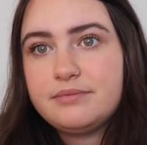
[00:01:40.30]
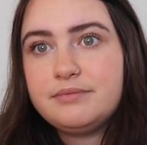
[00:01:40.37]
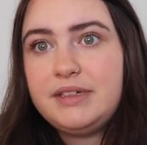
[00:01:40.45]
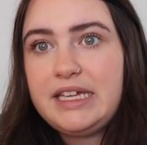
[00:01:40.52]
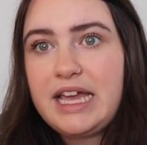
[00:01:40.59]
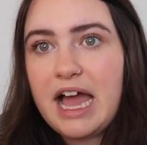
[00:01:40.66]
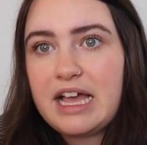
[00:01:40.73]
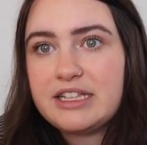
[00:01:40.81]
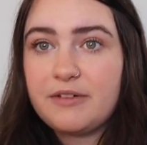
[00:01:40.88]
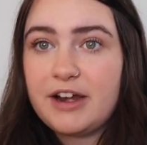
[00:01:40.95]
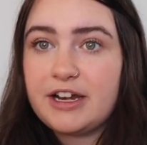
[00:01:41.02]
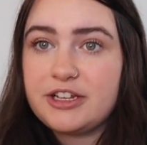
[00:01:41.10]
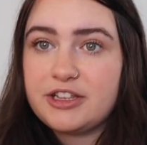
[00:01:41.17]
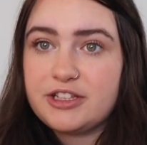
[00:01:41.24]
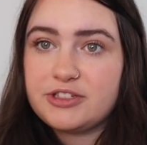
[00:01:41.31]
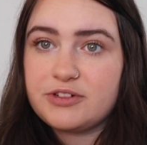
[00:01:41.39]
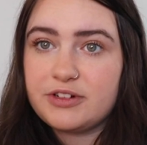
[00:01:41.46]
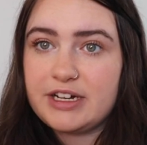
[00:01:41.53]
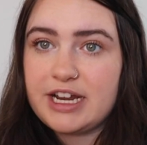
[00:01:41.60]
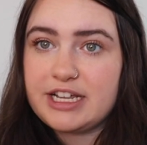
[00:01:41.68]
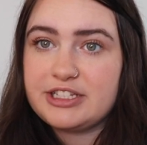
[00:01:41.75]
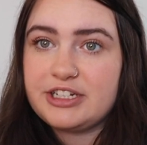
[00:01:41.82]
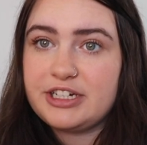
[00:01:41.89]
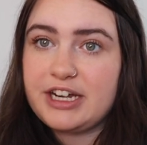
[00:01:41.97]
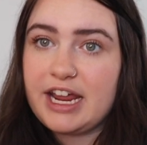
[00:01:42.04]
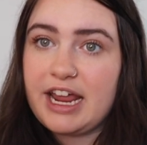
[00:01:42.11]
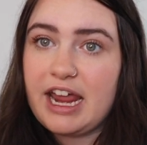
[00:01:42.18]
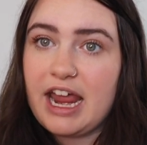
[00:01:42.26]
yeah, I ran to the store
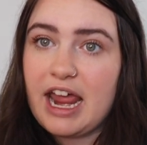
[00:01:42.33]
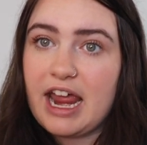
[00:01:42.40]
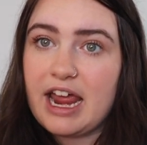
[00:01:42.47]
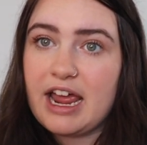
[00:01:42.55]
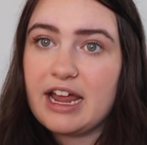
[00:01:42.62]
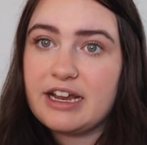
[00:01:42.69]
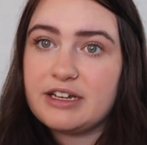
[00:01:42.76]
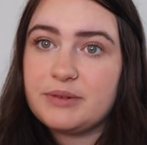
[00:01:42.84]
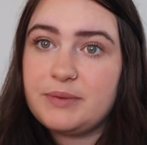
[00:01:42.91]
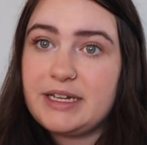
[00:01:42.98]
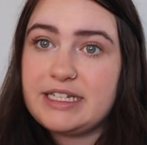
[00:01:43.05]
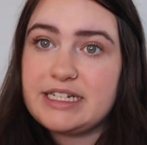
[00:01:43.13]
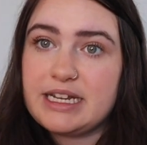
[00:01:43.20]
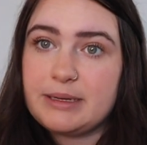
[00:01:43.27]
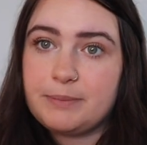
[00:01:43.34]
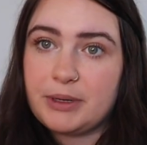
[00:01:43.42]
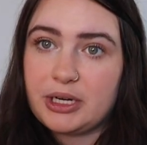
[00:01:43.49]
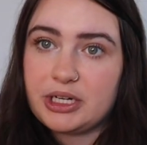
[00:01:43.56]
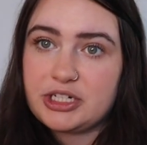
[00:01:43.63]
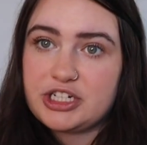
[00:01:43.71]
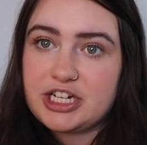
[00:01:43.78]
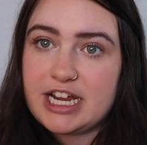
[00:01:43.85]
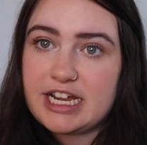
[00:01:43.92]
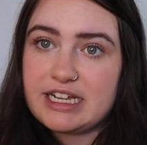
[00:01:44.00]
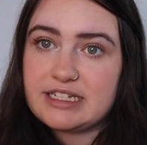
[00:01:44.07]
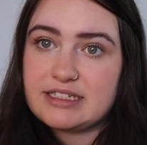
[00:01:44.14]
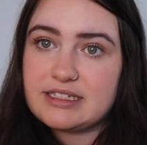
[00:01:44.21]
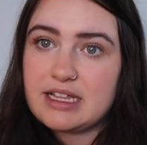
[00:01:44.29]
yesterday and we did
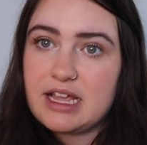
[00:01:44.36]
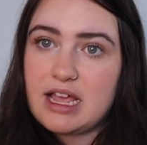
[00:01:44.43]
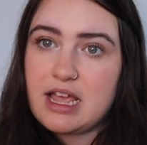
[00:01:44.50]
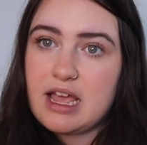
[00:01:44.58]
purchase